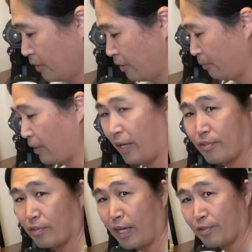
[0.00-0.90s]
I mean, as
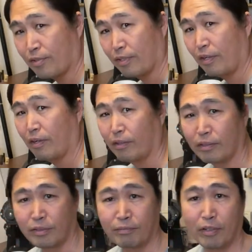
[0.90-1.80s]
you guys know,
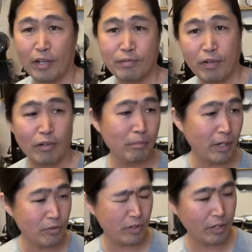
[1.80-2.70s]
if you guys follow my
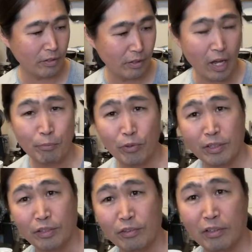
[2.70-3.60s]
channel, I'm really
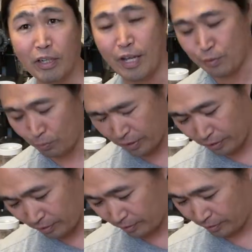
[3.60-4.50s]
into glassware.
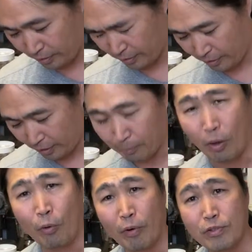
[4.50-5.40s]
I'm
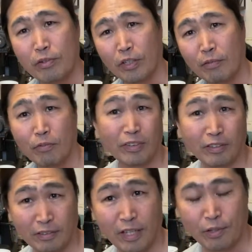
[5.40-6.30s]
always looking for the
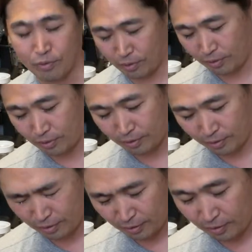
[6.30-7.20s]
next,
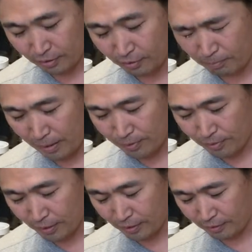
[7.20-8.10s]
the best
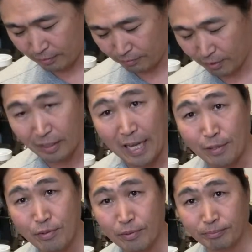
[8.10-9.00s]
thing for
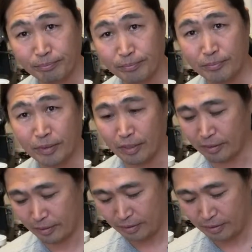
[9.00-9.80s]
glass you know,